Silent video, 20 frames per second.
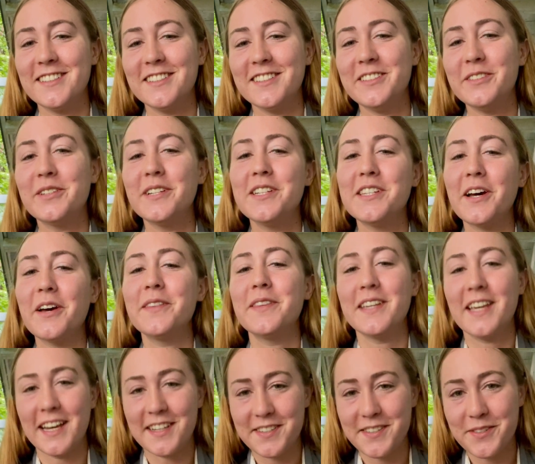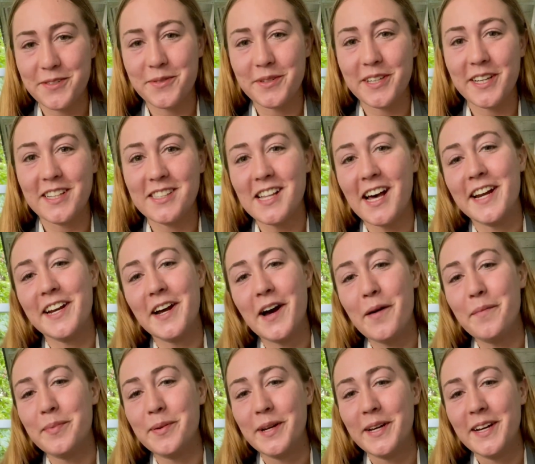you can tell the guests really light
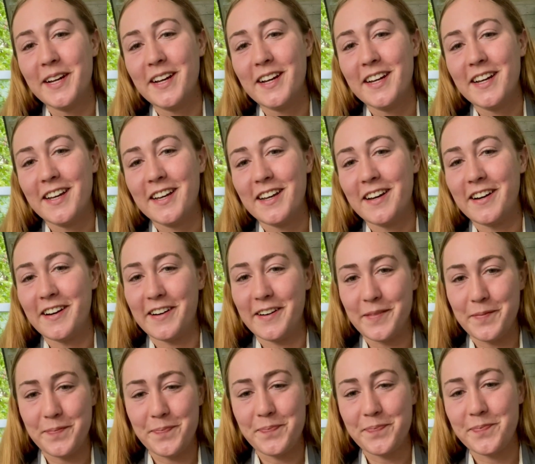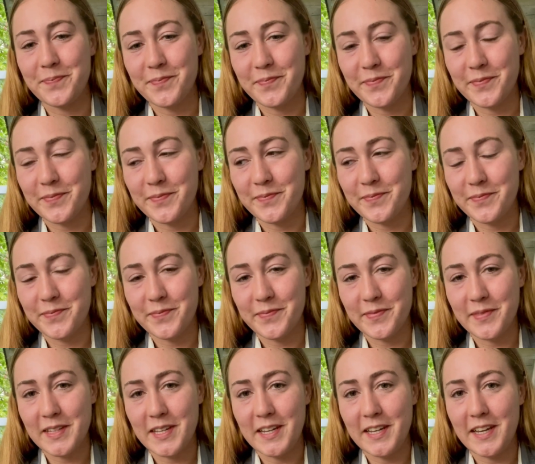up. Um,
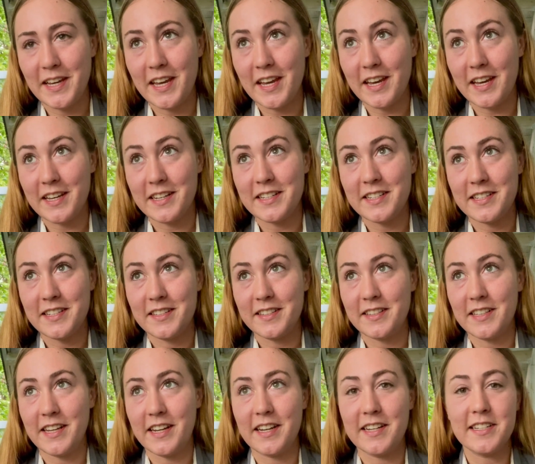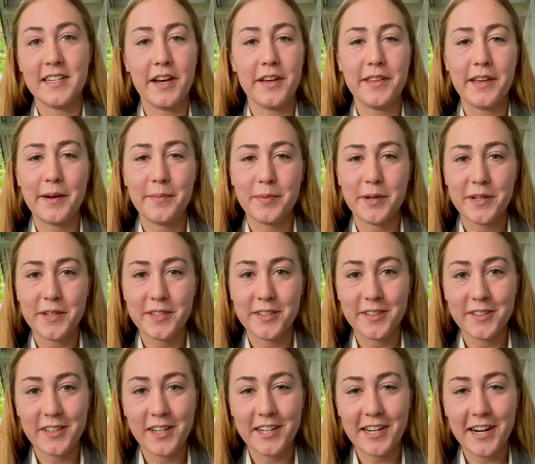and they can tell that
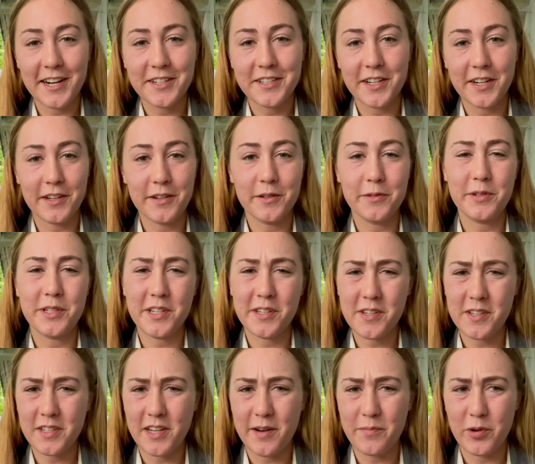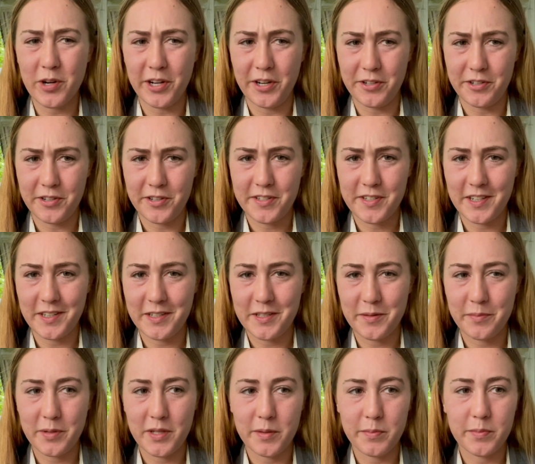personal connection, which is a lot more interesting
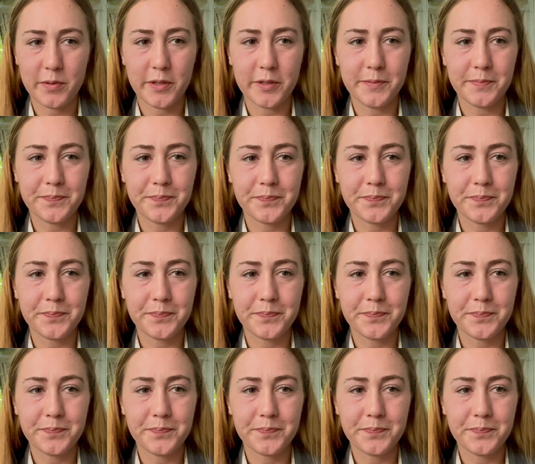to people.